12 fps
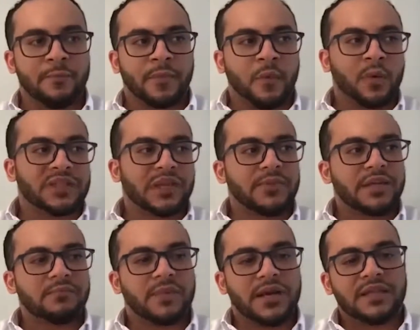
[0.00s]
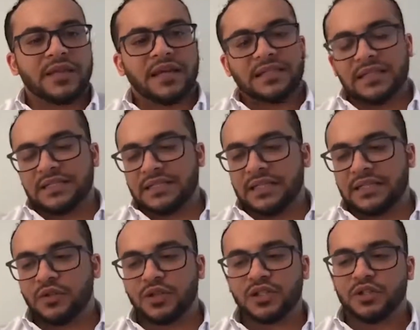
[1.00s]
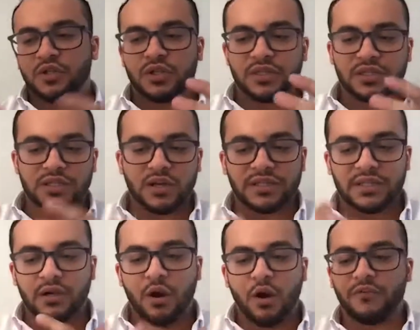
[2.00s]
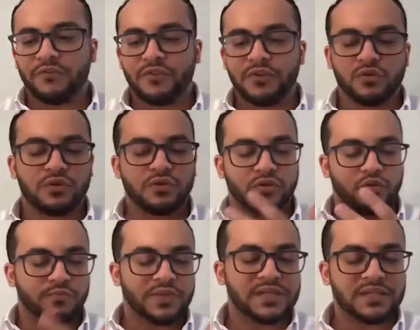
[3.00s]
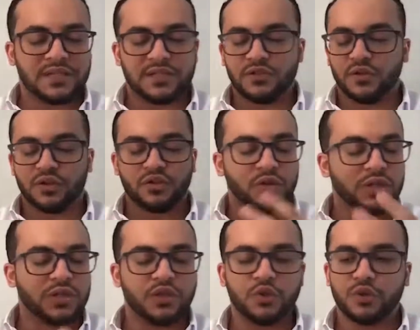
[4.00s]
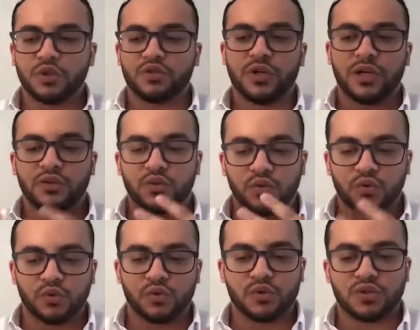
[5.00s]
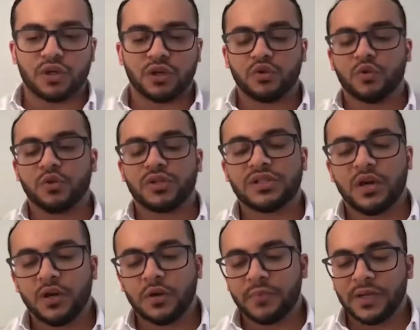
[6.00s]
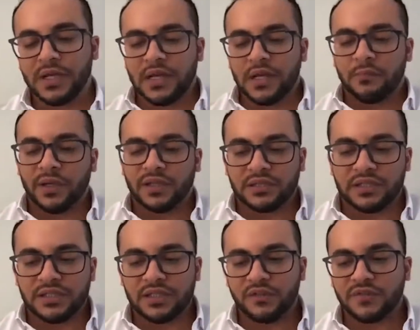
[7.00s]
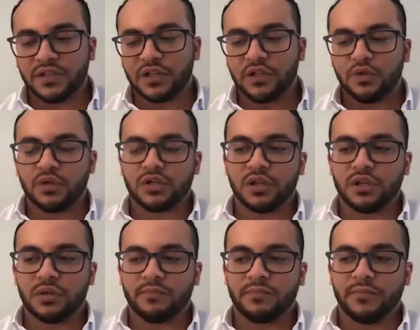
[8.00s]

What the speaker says: What I mean by that is that you're starting off your business, you're totally new, you're trying to start your own startup, but instead of starting your own startup